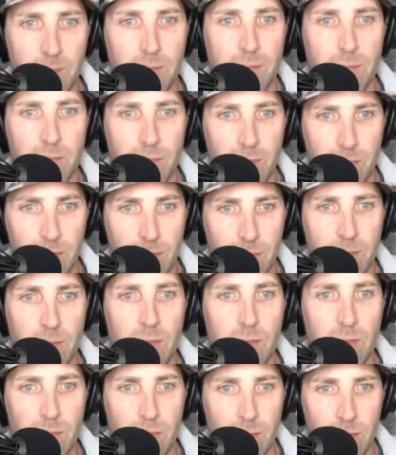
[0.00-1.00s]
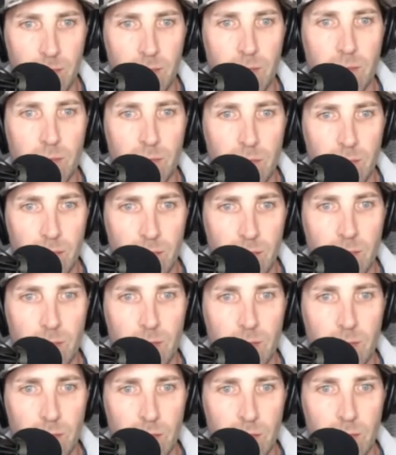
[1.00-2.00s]

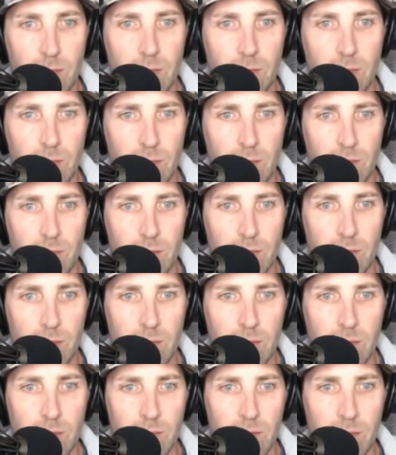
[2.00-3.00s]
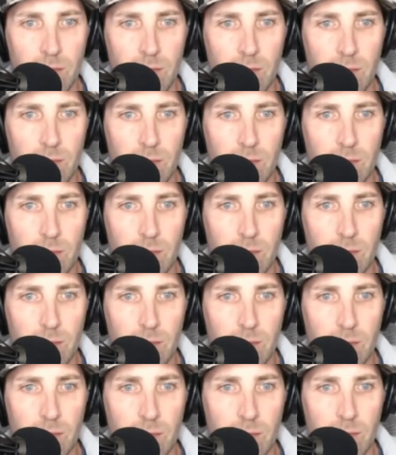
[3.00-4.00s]

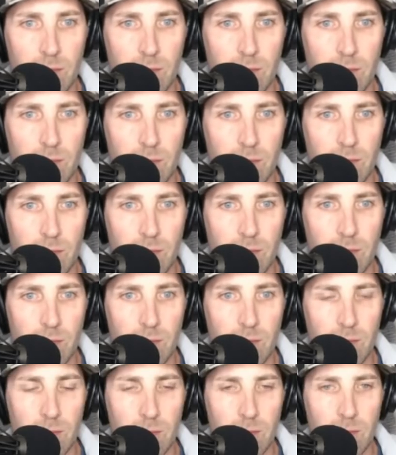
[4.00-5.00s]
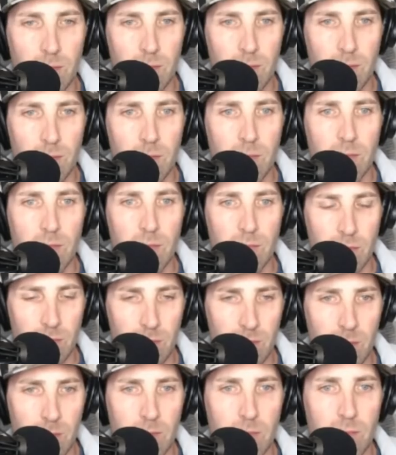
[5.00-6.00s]

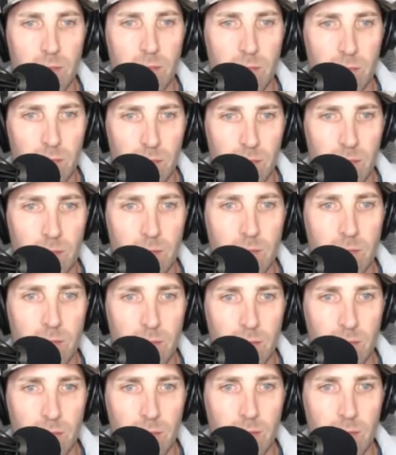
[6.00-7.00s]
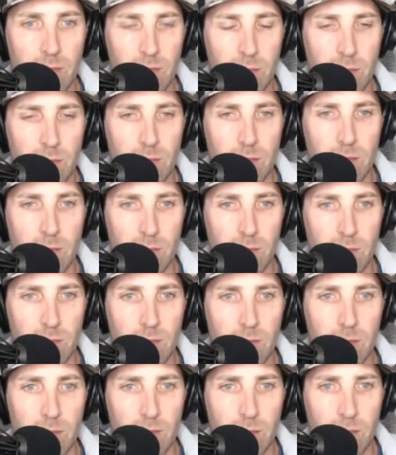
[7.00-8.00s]
This person isn't speaking.